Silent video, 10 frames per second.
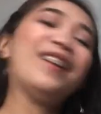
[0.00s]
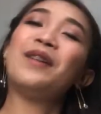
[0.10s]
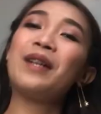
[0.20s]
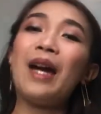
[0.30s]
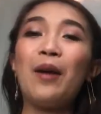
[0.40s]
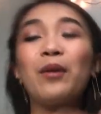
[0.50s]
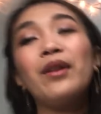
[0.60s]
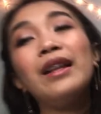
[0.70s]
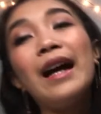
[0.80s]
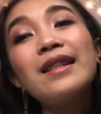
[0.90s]
Okay, well,
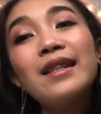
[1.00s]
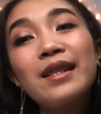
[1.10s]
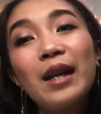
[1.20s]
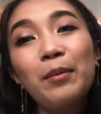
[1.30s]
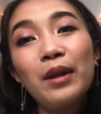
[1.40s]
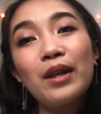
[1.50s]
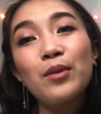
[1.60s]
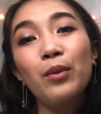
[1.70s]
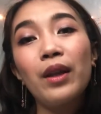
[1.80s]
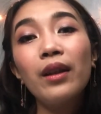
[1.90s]
the last step is
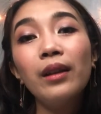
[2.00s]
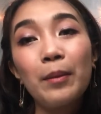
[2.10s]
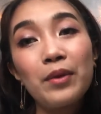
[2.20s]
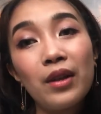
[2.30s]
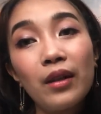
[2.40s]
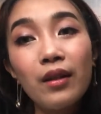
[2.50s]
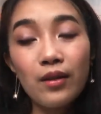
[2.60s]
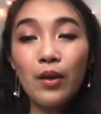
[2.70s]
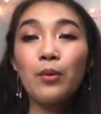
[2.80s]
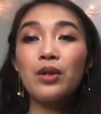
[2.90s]
with the lipstick.
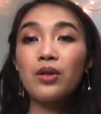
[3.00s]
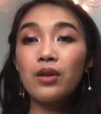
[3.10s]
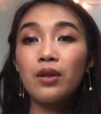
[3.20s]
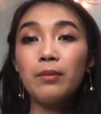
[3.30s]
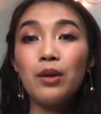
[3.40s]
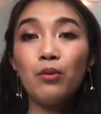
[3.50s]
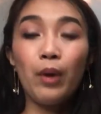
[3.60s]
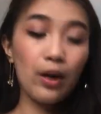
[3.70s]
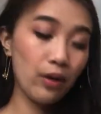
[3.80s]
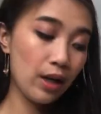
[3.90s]
So we're just gonna be
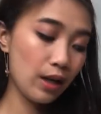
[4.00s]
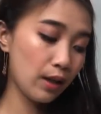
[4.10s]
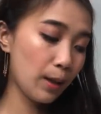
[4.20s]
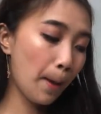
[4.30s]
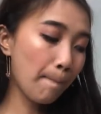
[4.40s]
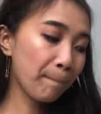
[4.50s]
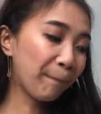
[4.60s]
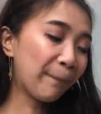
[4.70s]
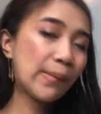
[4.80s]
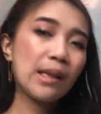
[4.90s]
wearing
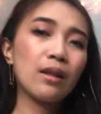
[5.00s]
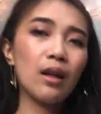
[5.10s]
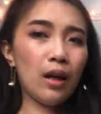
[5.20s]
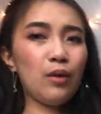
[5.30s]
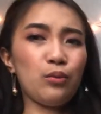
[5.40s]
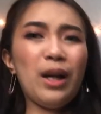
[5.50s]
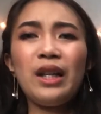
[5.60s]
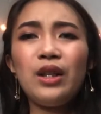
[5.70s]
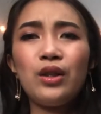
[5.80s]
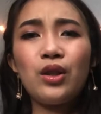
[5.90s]
a
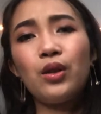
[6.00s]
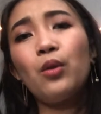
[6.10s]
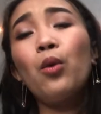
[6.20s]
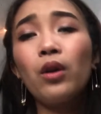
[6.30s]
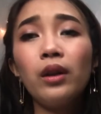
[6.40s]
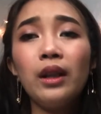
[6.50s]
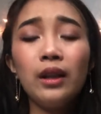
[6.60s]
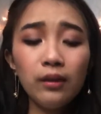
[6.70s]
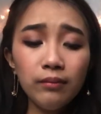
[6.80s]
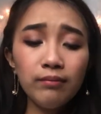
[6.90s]
reddish,
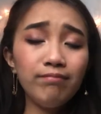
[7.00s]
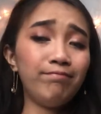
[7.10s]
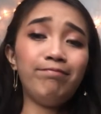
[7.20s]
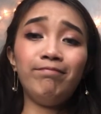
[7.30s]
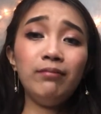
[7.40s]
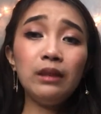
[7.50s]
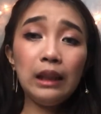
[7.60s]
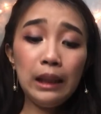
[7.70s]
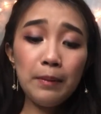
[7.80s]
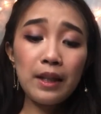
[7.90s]
corally
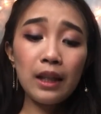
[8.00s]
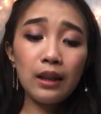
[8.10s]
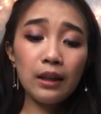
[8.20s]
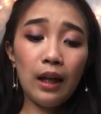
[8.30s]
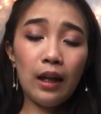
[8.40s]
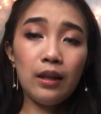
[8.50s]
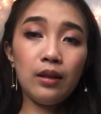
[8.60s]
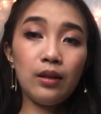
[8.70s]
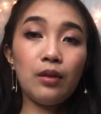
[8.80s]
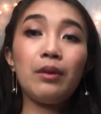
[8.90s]
lipstick.
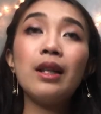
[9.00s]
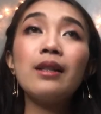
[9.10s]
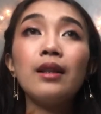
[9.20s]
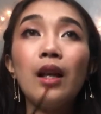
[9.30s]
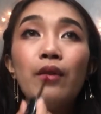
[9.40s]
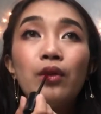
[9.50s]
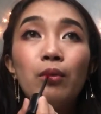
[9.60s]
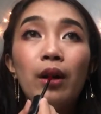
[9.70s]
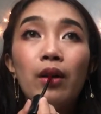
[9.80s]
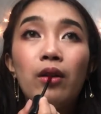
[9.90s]
And Koreans love to
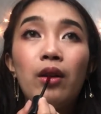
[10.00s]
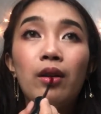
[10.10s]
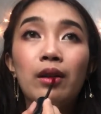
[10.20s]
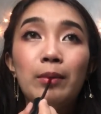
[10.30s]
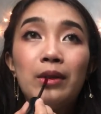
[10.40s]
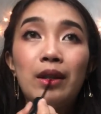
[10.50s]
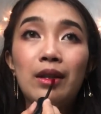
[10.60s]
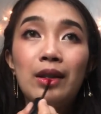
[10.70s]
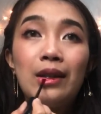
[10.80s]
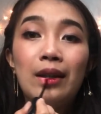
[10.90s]
wear their lip
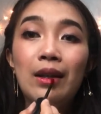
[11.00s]
tint.